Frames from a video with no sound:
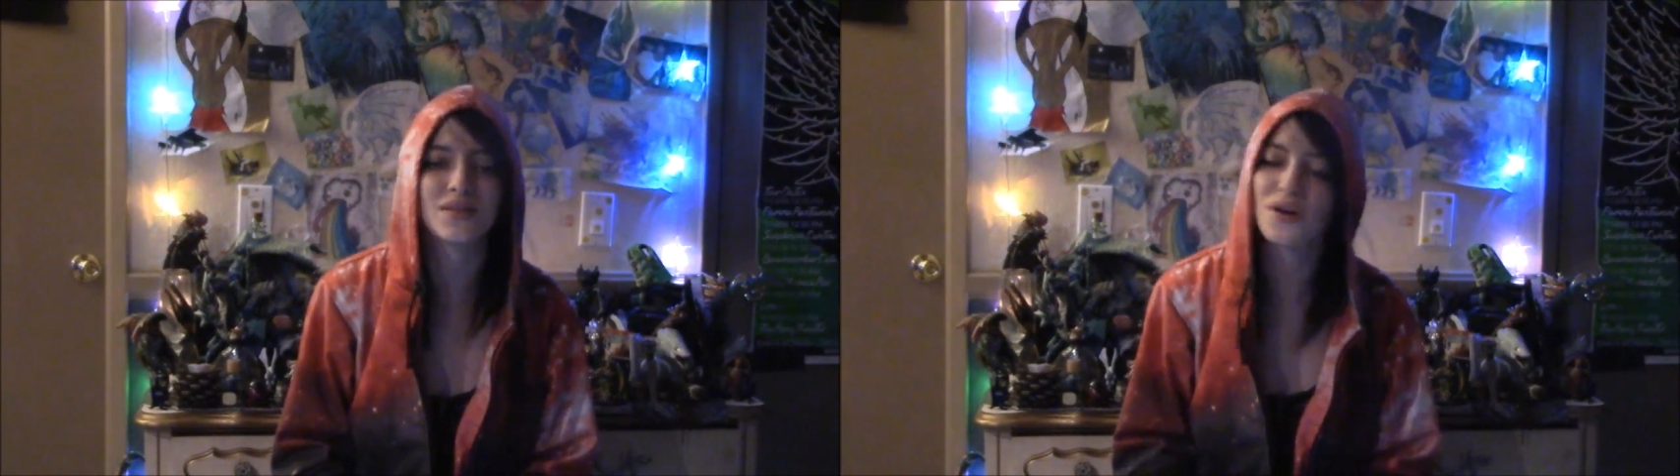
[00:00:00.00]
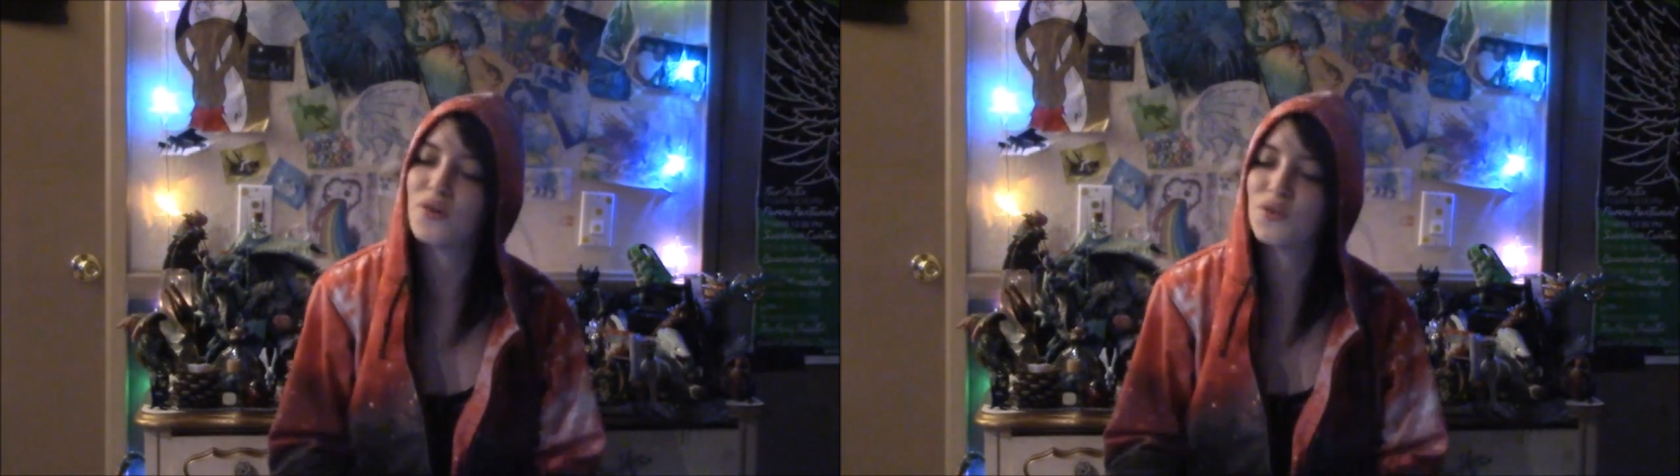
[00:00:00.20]

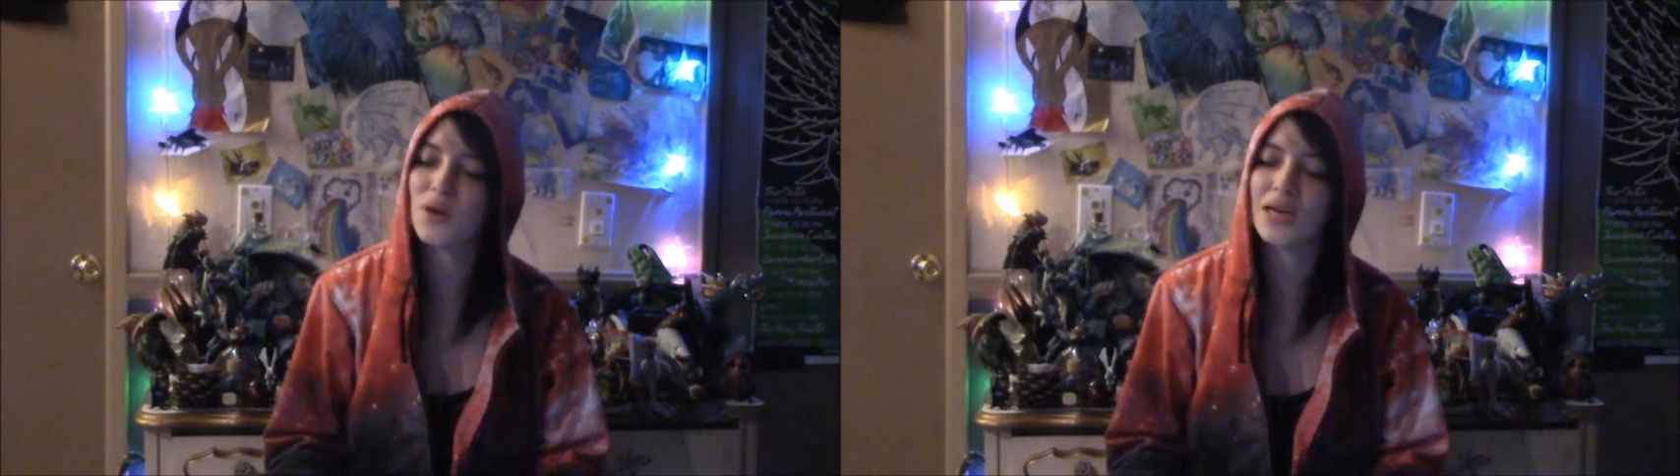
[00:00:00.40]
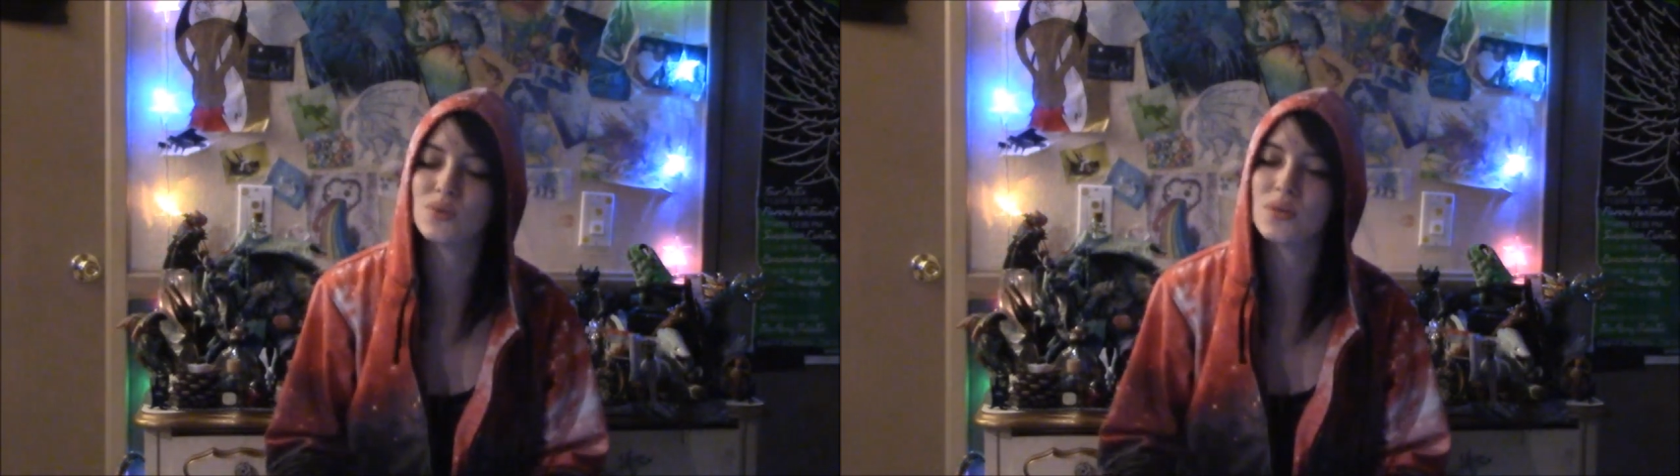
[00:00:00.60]
to know if you
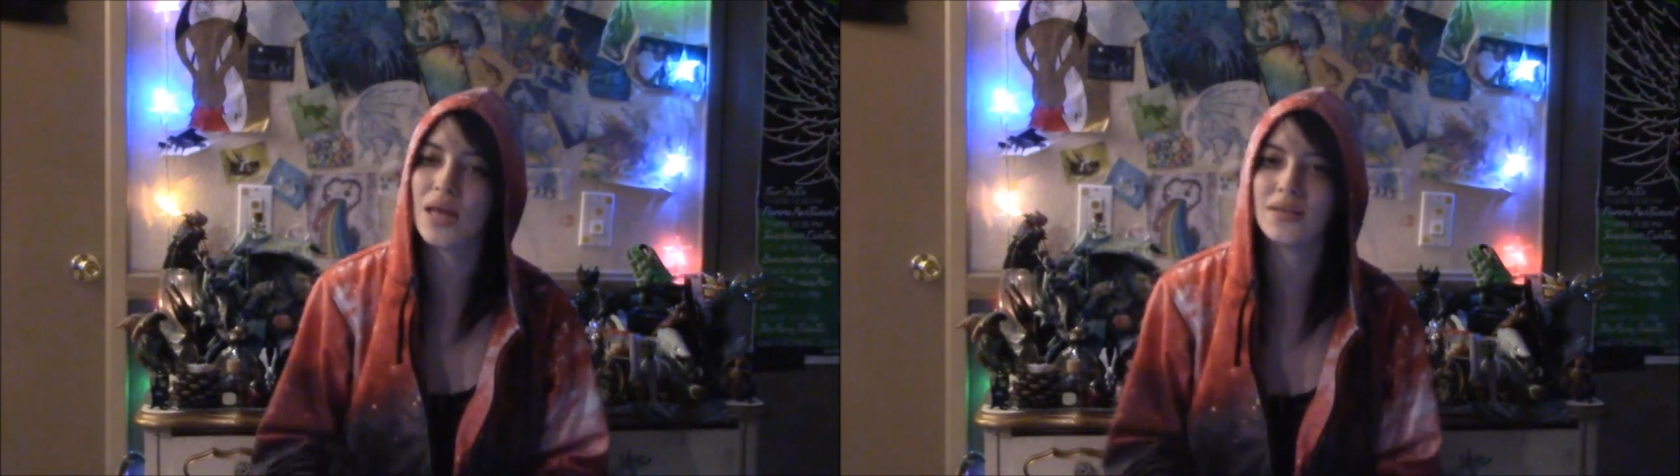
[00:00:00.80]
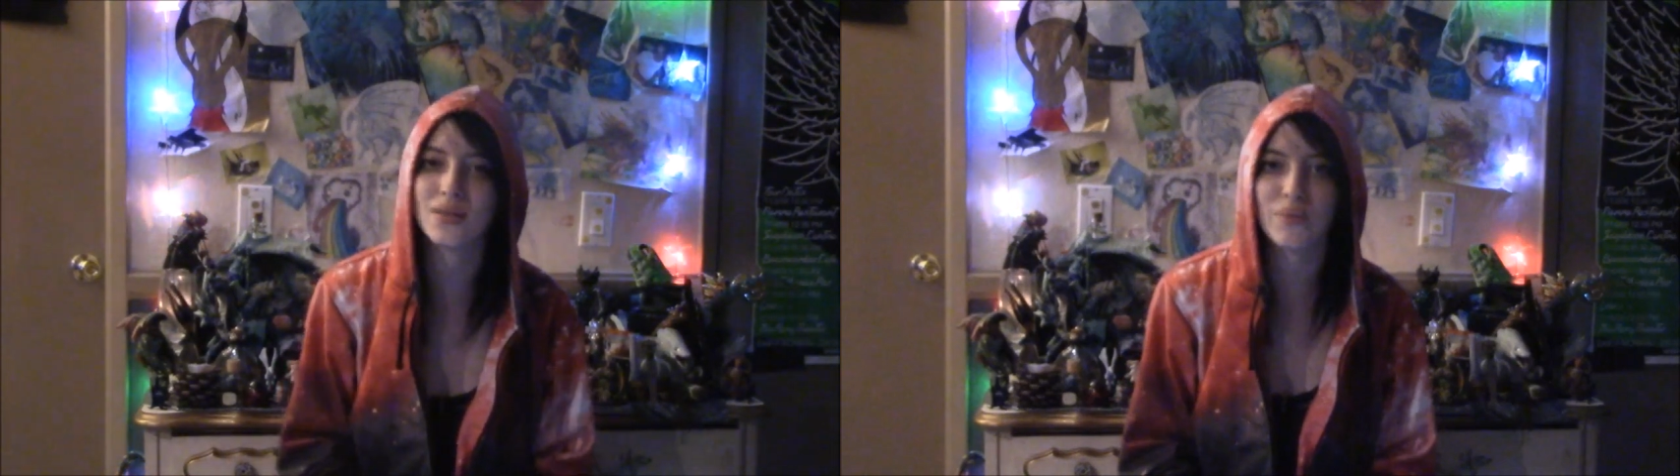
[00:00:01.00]
guys would
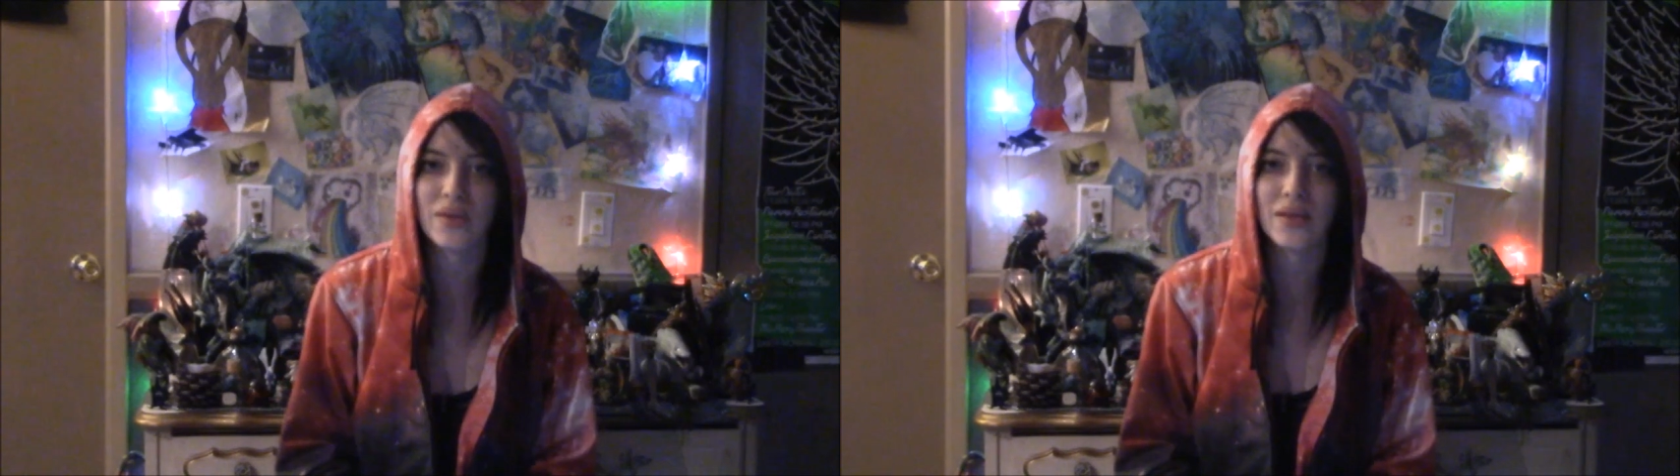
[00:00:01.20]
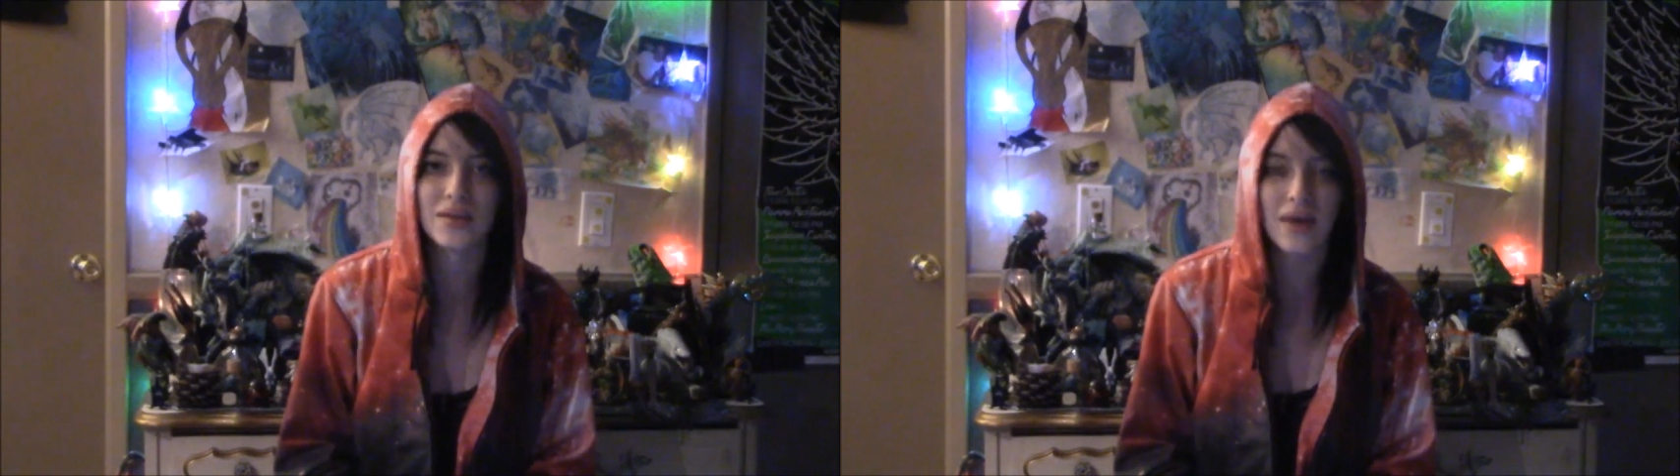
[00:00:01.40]
like
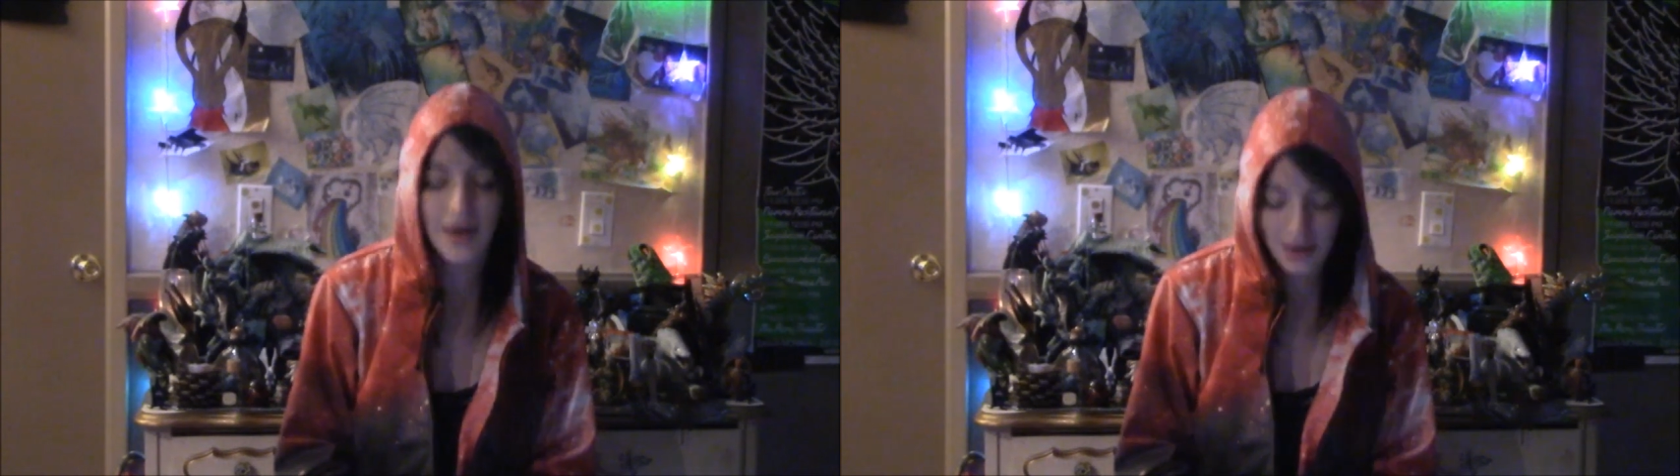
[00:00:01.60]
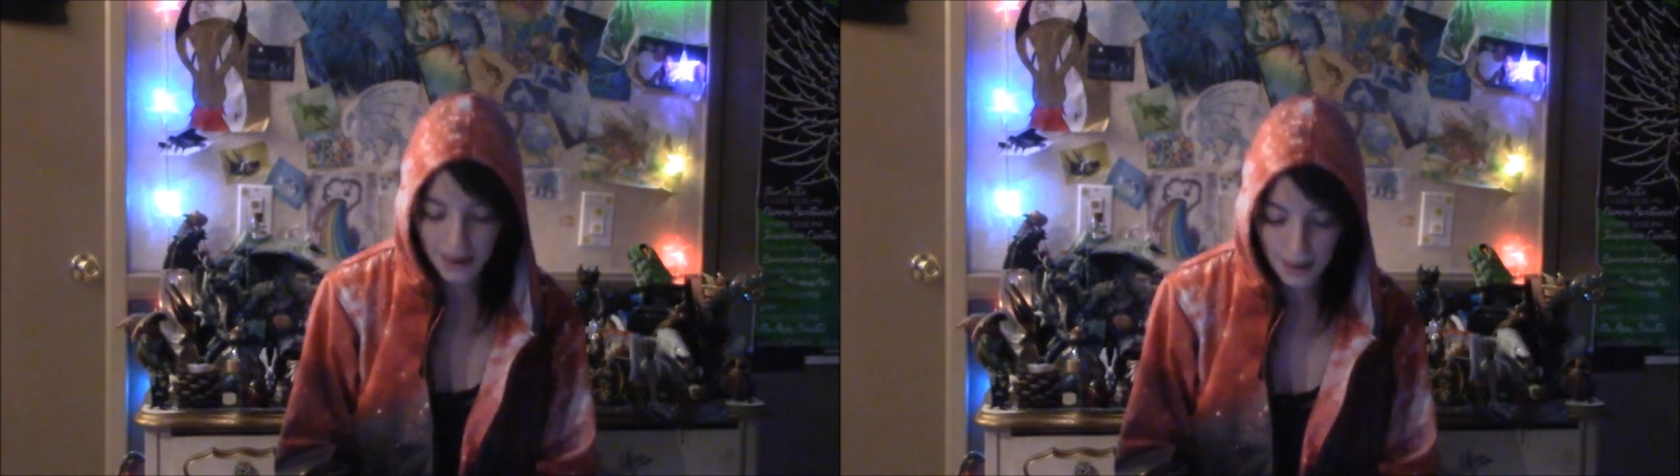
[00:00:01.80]
something like that.